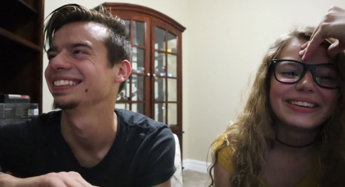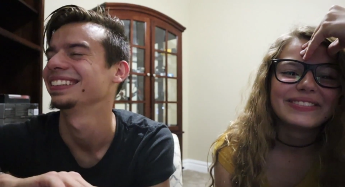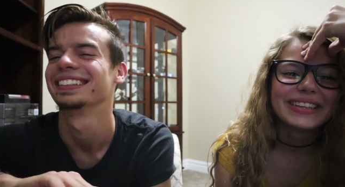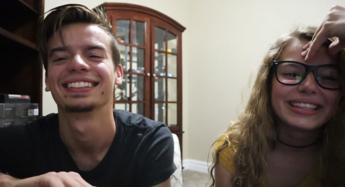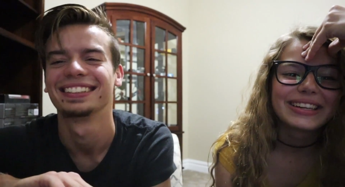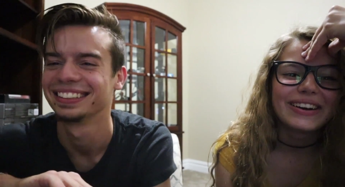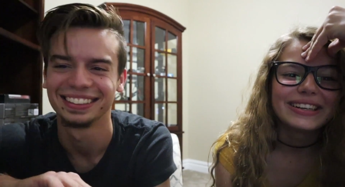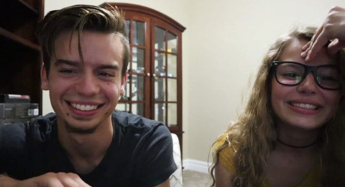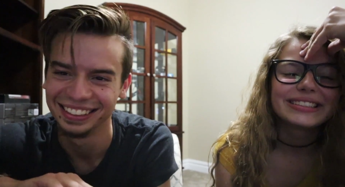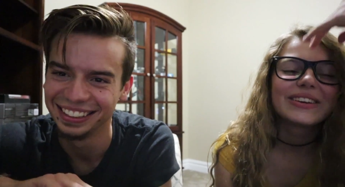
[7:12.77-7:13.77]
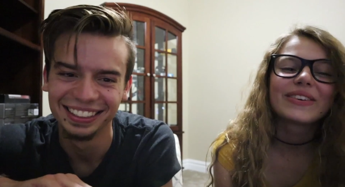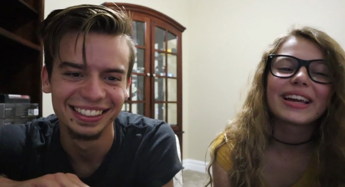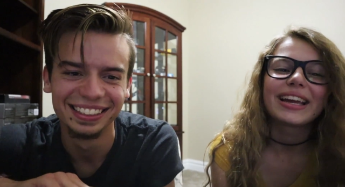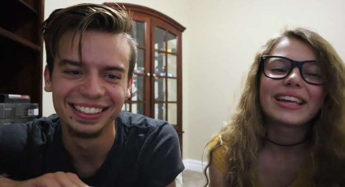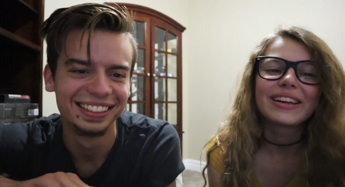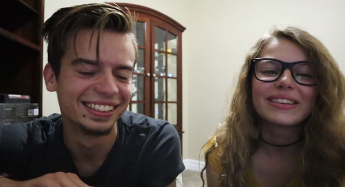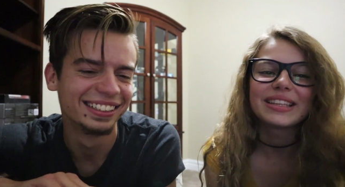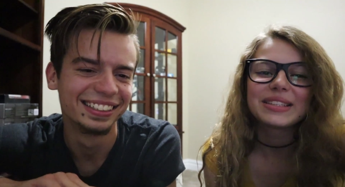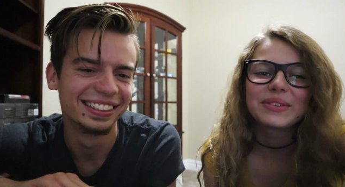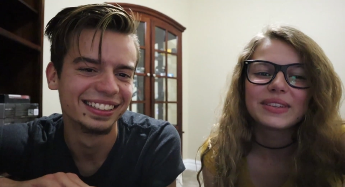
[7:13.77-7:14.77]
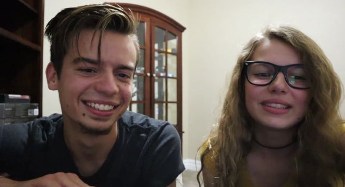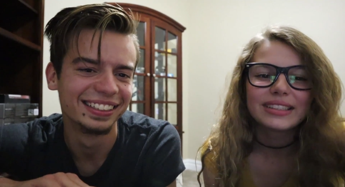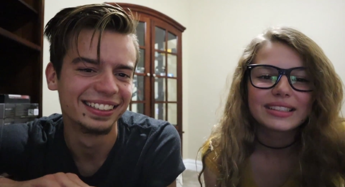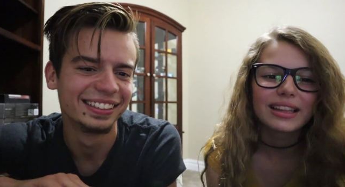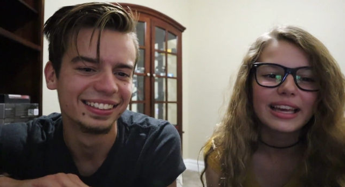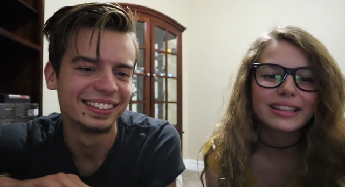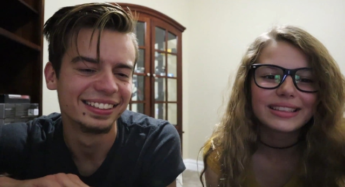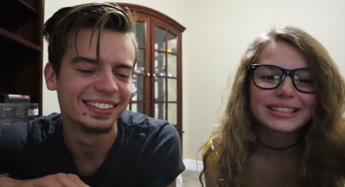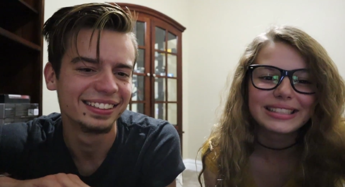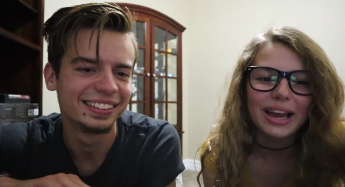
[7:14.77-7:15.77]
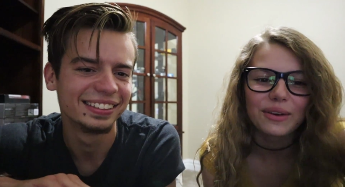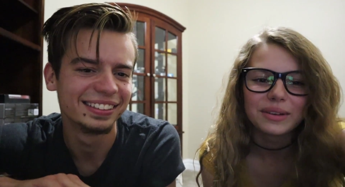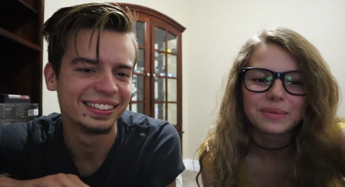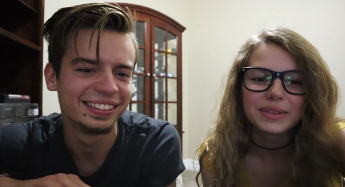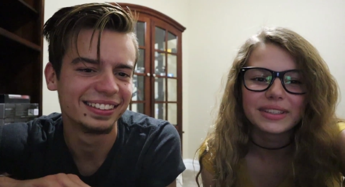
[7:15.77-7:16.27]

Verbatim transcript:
Speaker 1: oh my gosh. Okay, here, this one, I like the sound,